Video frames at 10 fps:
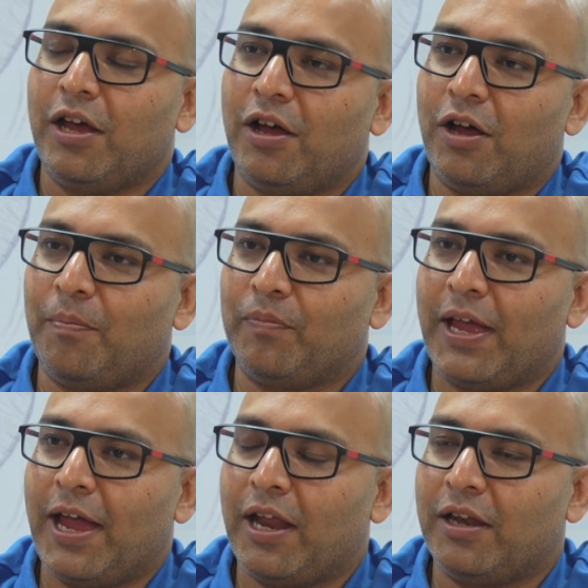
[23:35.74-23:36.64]

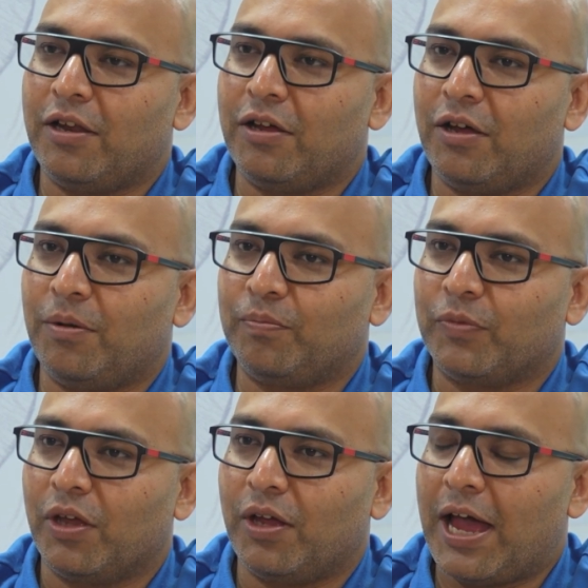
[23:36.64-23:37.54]
and
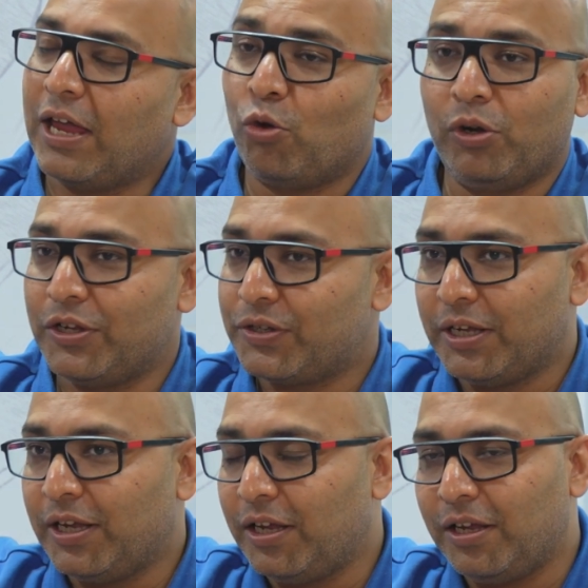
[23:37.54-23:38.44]
I only
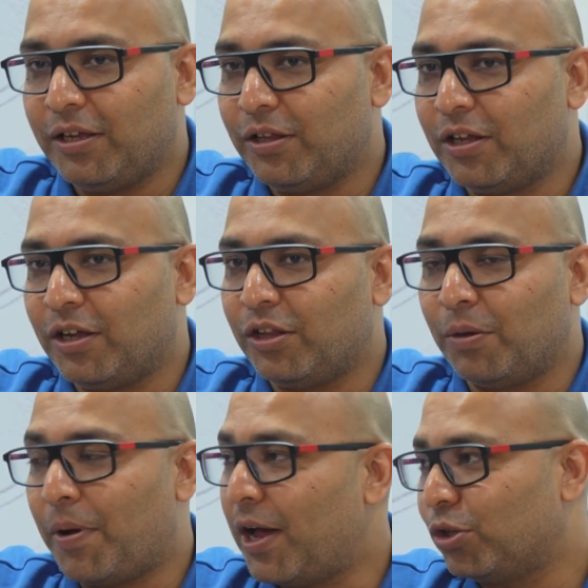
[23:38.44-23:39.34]
see
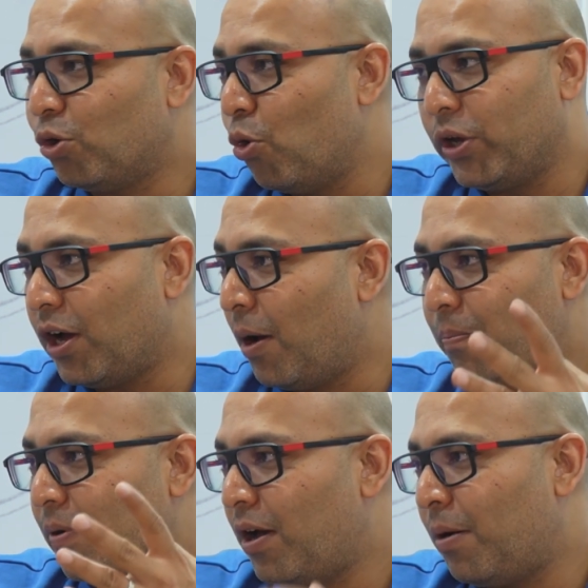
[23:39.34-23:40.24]
the path going
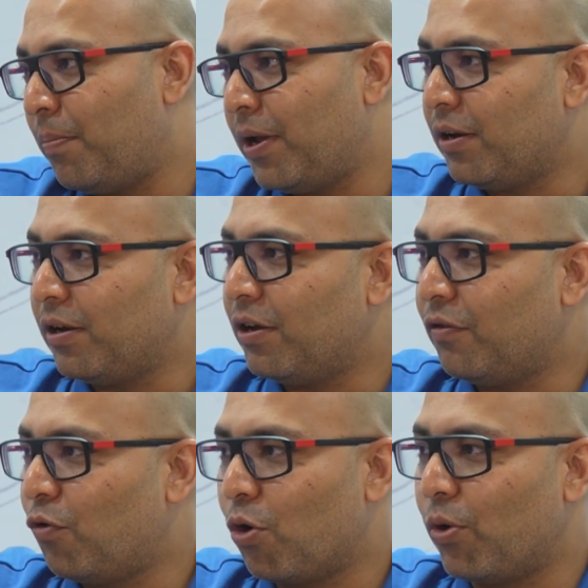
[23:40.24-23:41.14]
up
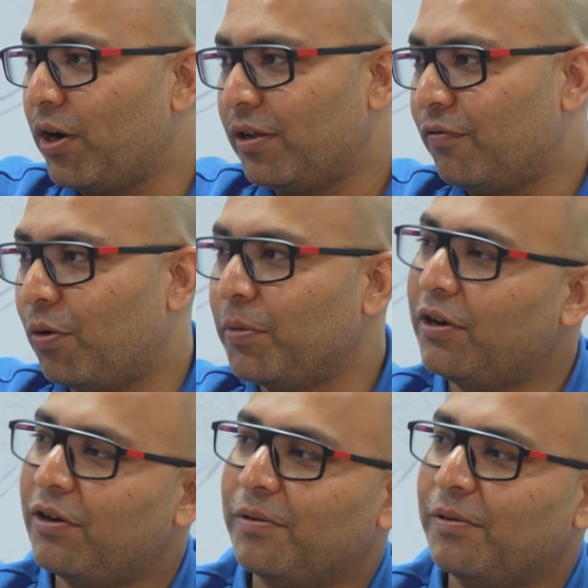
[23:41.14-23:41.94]
and forward from here.